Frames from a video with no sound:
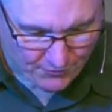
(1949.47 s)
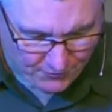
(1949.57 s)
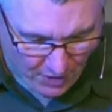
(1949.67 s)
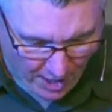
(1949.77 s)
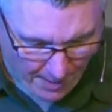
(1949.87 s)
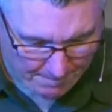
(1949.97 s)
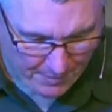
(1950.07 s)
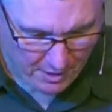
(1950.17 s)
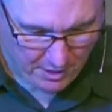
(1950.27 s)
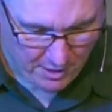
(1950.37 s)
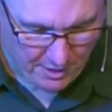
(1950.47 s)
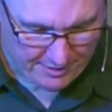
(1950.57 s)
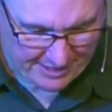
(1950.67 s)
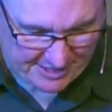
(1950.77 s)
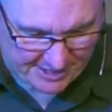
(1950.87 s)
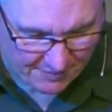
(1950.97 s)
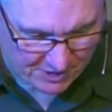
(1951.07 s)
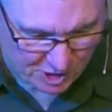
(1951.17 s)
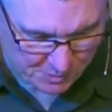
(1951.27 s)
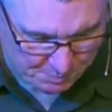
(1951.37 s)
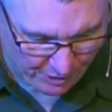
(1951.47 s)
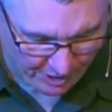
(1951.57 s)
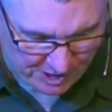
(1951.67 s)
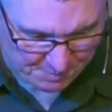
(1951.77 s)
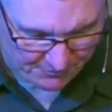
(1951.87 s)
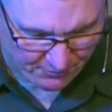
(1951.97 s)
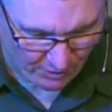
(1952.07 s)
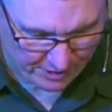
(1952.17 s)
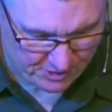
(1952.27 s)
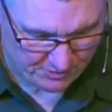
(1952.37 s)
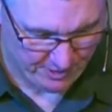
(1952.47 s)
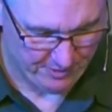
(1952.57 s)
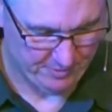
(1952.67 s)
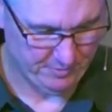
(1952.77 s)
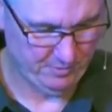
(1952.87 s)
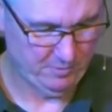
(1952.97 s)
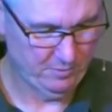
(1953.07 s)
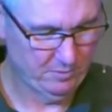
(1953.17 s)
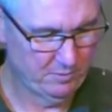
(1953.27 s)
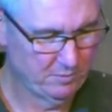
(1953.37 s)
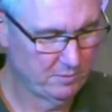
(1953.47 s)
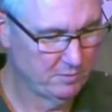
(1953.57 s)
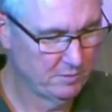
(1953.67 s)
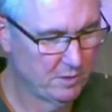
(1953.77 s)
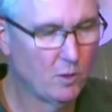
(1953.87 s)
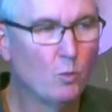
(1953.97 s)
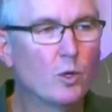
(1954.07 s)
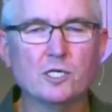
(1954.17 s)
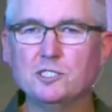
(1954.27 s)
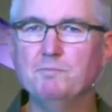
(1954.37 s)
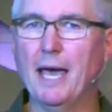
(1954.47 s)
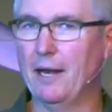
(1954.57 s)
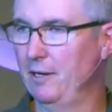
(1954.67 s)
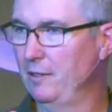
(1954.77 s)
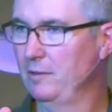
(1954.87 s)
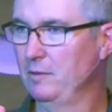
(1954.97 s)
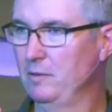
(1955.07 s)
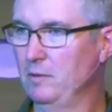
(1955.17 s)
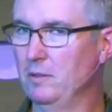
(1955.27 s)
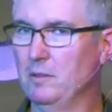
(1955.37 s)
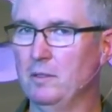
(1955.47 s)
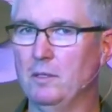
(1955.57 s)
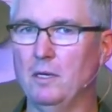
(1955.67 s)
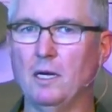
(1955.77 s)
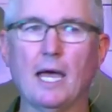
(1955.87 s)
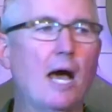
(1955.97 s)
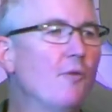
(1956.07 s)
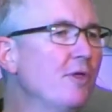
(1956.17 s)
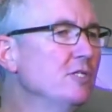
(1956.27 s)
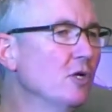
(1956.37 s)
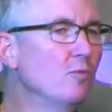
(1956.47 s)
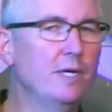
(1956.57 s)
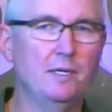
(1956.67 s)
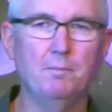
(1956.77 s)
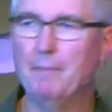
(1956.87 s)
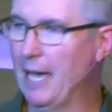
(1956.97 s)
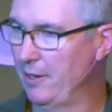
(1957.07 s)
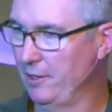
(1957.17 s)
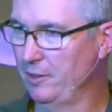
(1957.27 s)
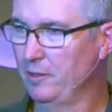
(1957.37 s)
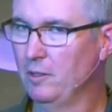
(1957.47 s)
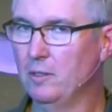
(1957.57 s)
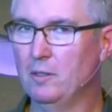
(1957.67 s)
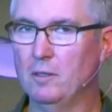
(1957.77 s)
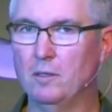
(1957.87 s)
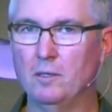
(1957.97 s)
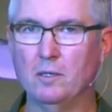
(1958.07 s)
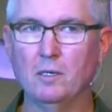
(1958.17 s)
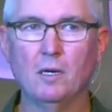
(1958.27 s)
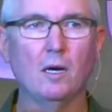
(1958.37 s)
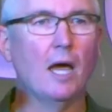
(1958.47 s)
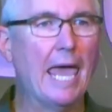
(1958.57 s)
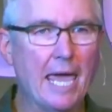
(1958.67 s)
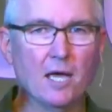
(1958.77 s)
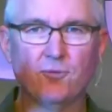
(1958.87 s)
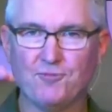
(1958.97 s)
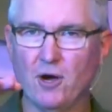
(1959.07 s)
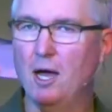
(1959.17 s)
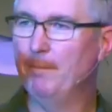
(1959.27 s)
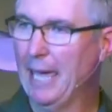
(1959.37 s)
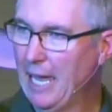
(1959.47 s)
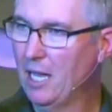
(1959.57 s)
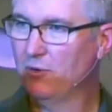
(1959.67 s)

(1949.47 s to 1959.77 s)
from the seven spirits before his throne. Words matter. How things are written matter. And from.